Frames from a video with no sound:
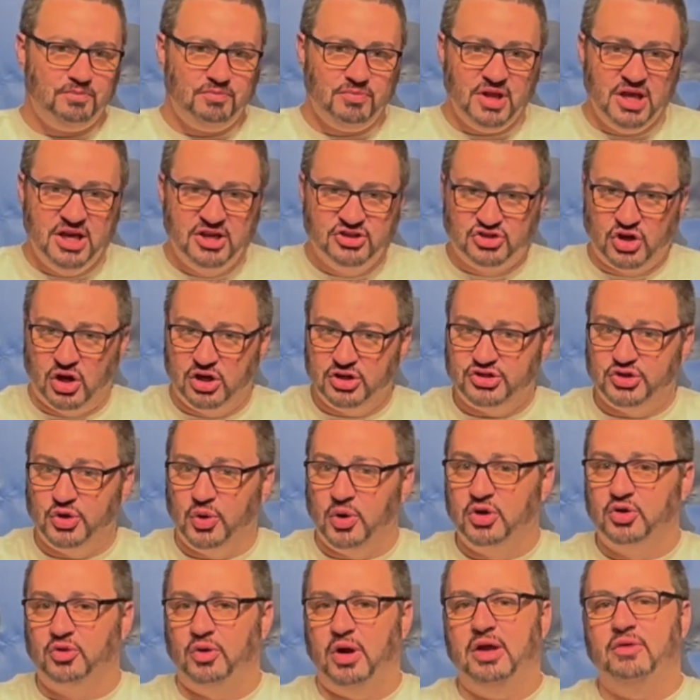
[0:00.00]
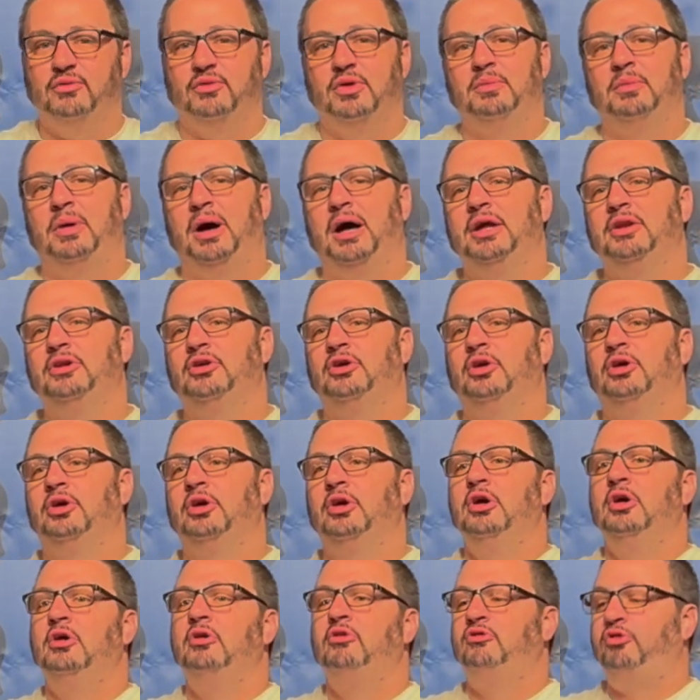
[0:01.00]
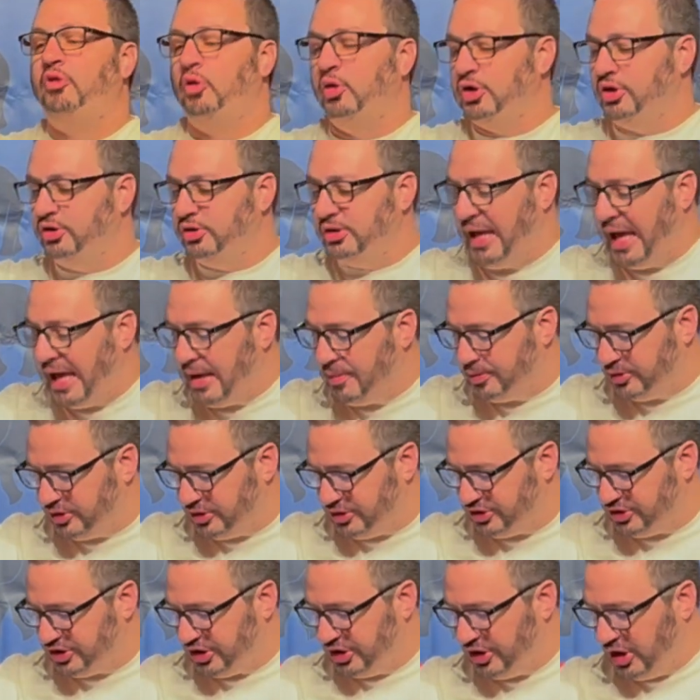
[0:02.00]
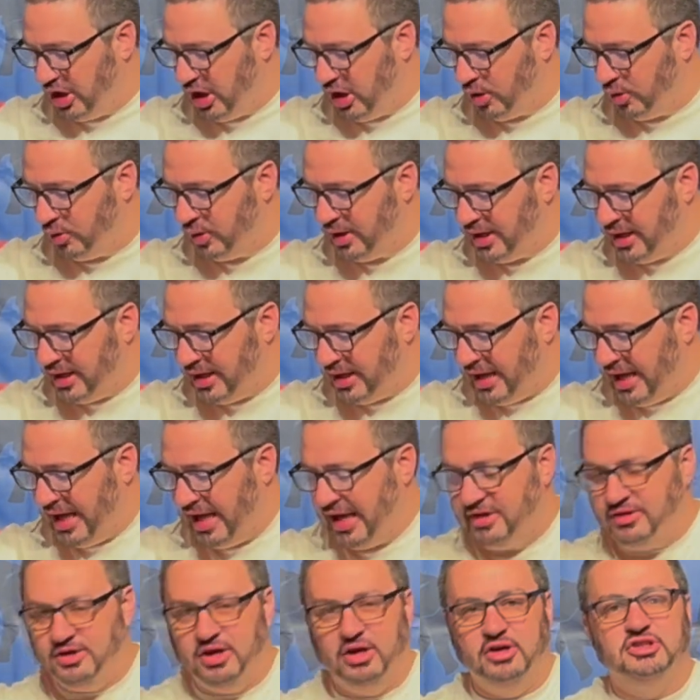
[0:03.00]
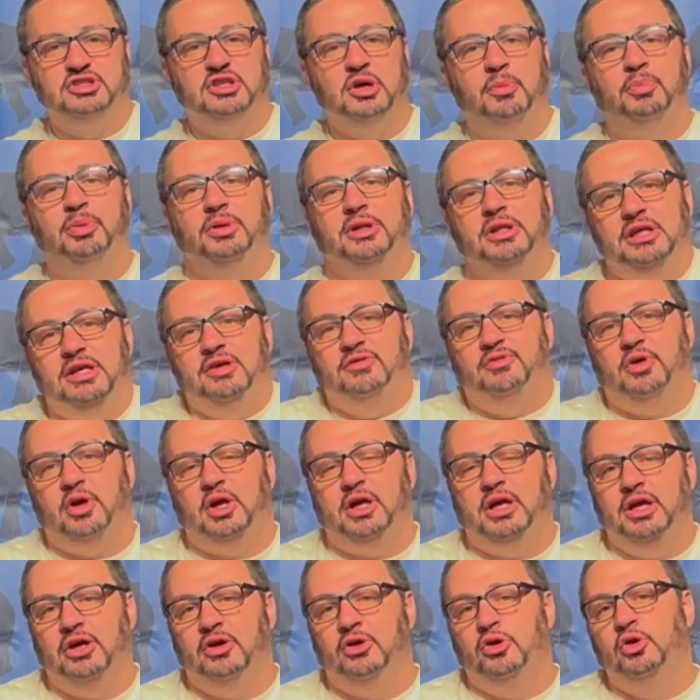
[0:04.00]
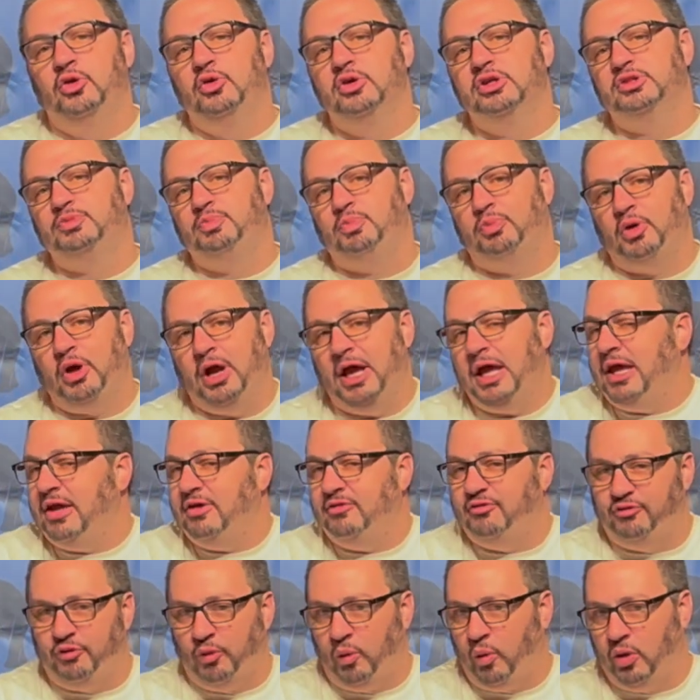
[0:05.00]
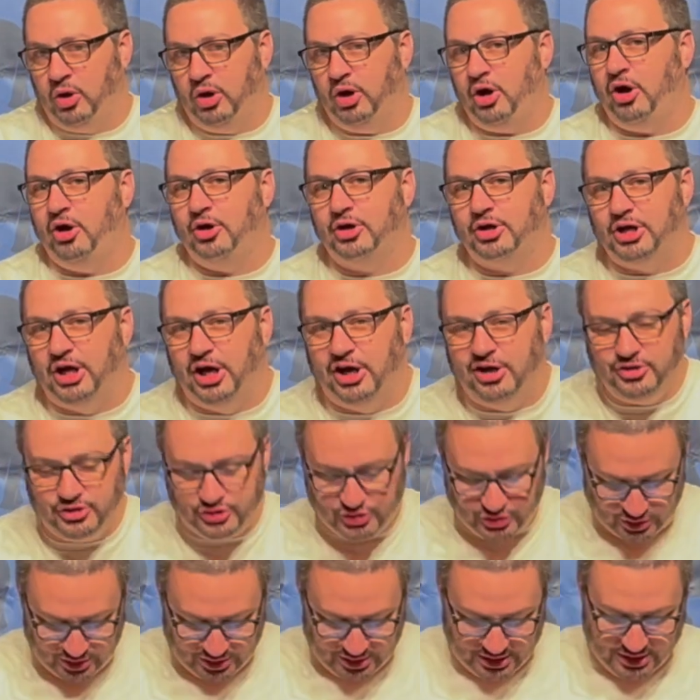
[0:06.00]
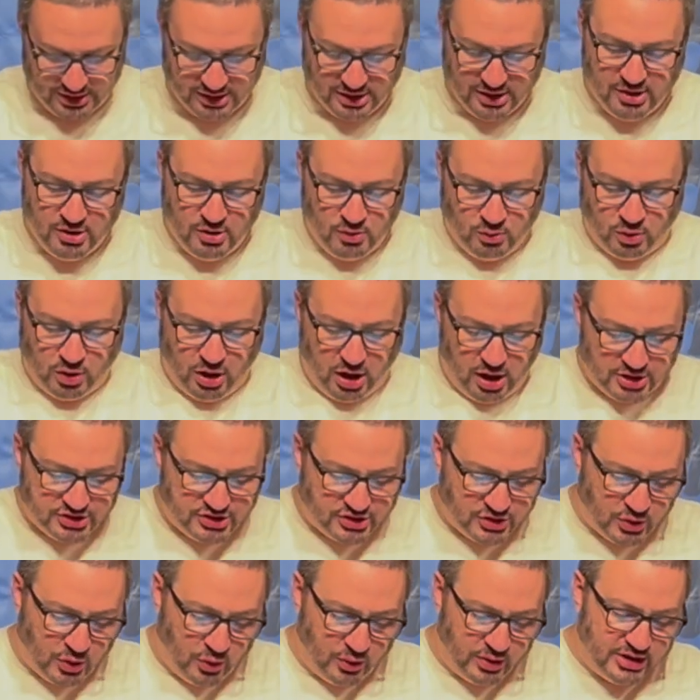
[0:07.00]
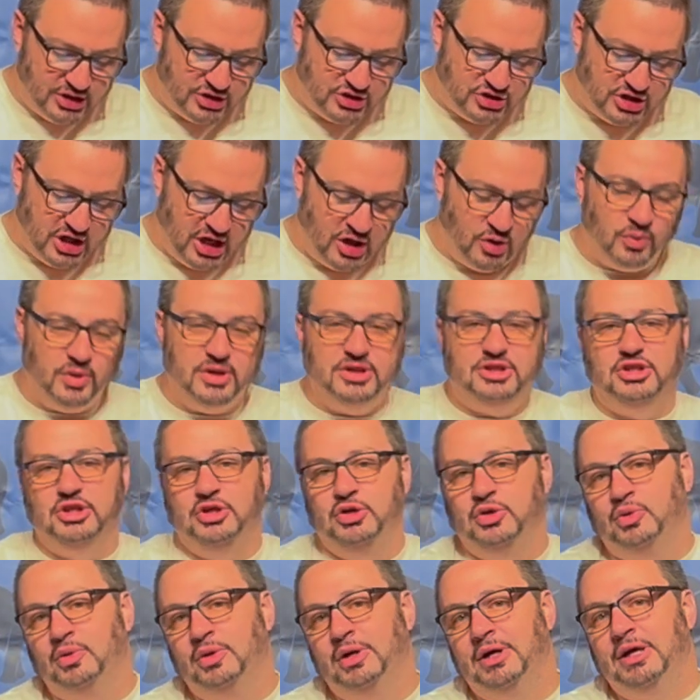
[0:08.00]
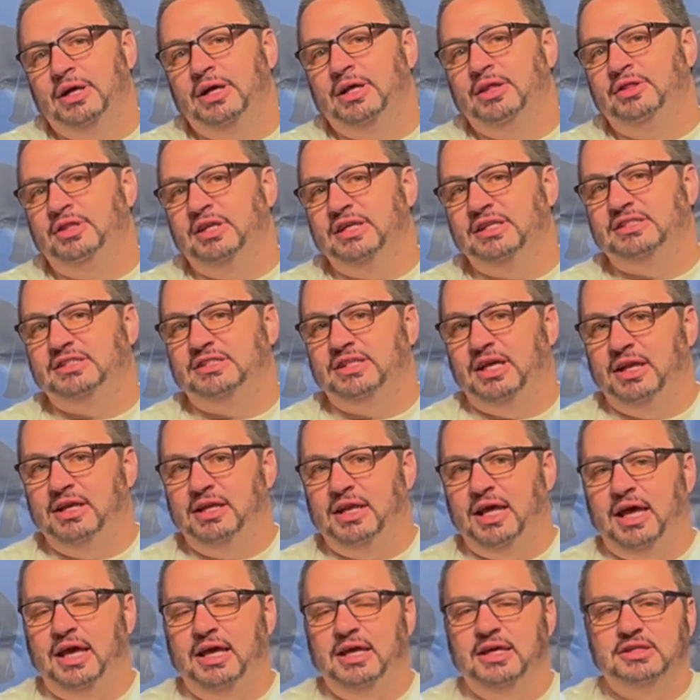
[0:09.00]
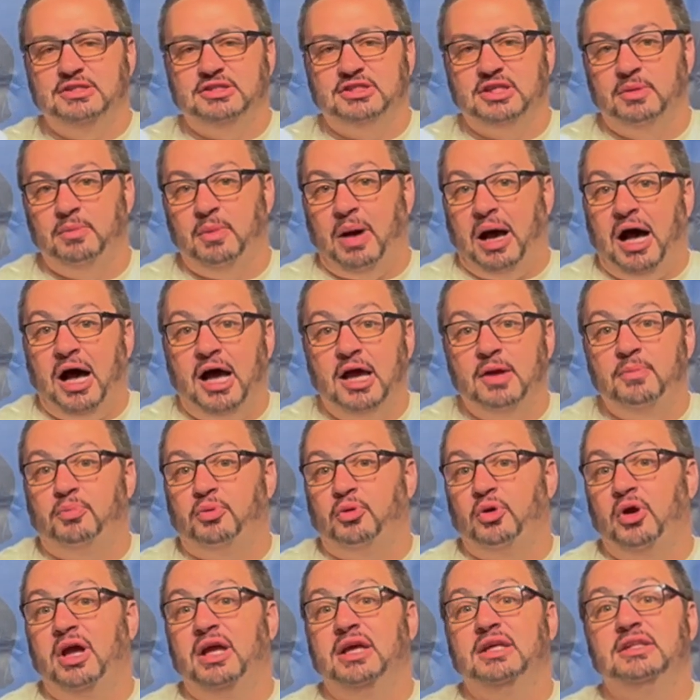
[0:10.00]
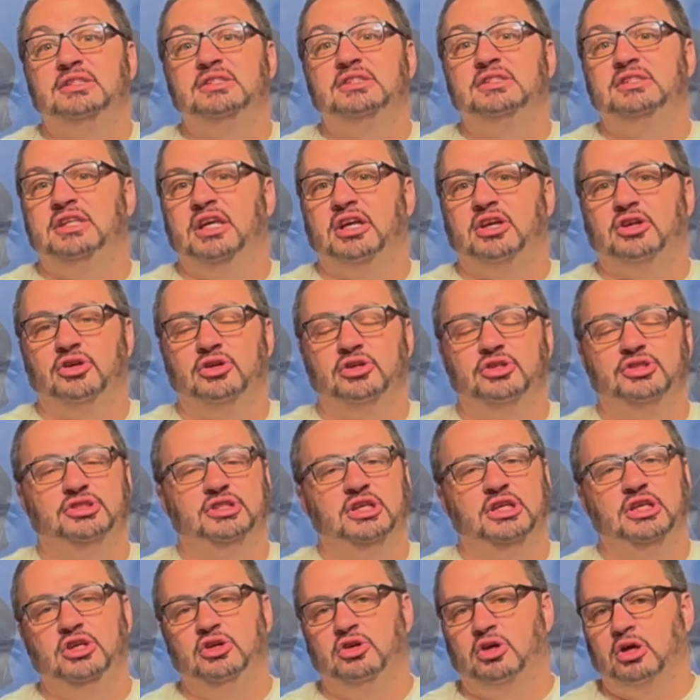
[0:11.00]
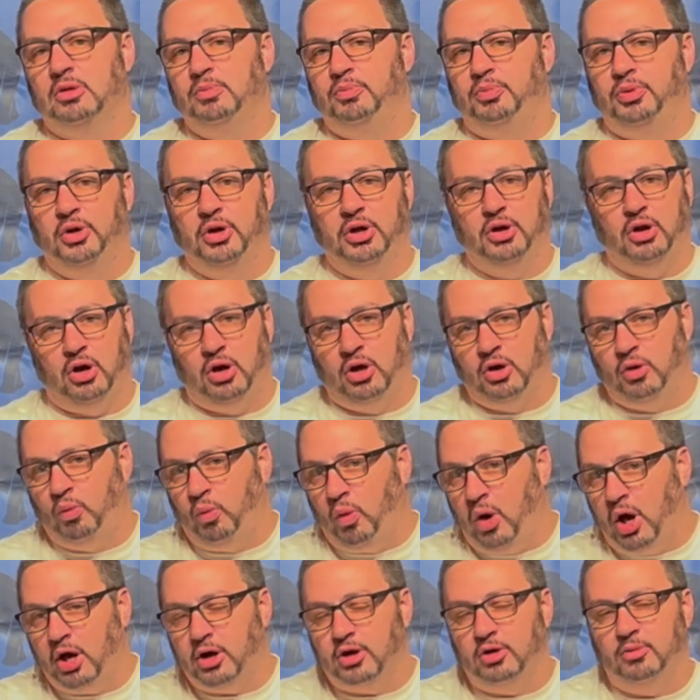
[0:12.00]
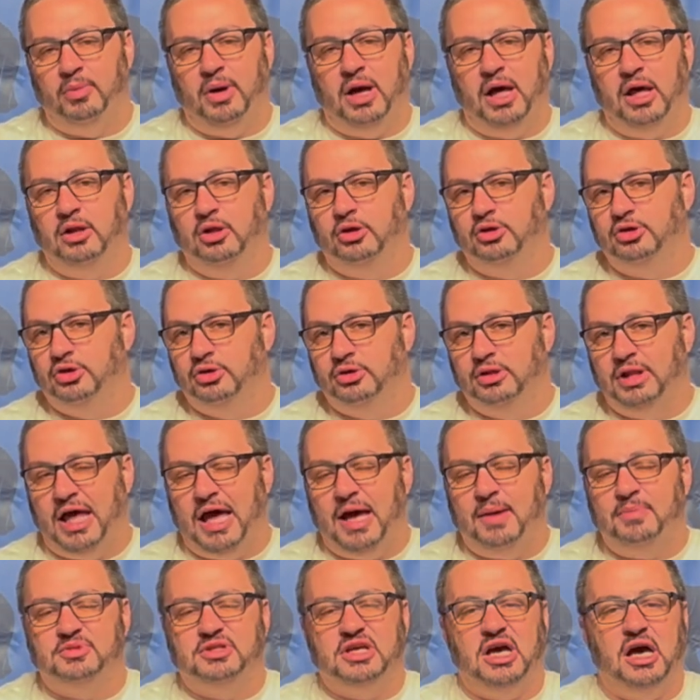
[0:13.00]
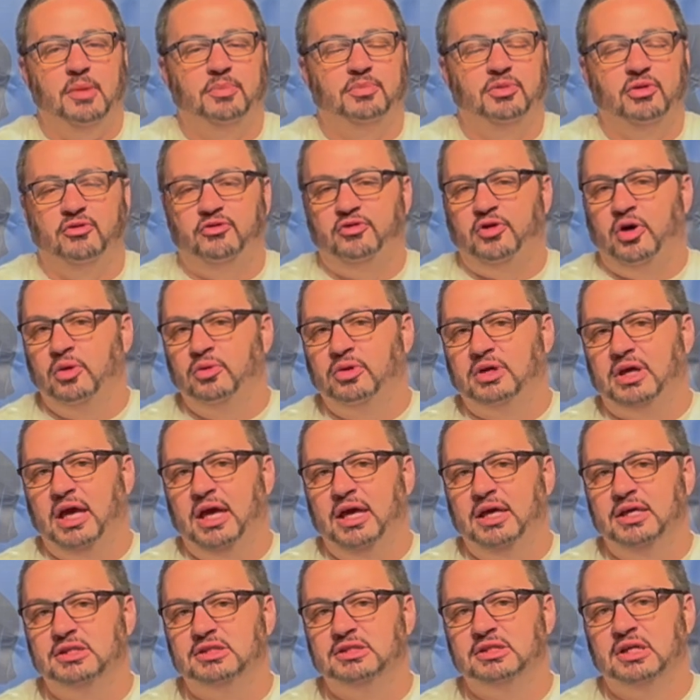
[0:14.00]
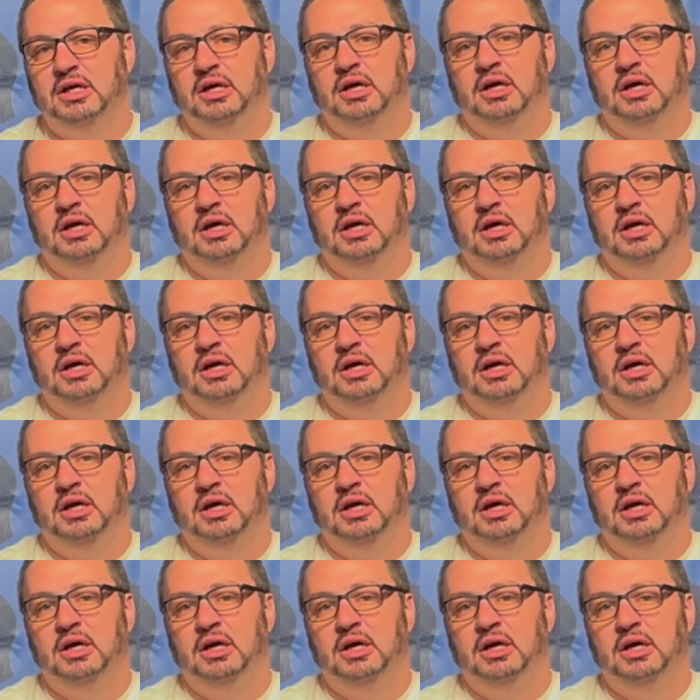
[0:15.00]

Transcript: It's also a great reminder for your neighbors to know, hey, there's a believer here who is praying for our country. We're also going to share with you this Sunday some I Prayed stickers that you can put on a water bottle, your laptop, your phone case,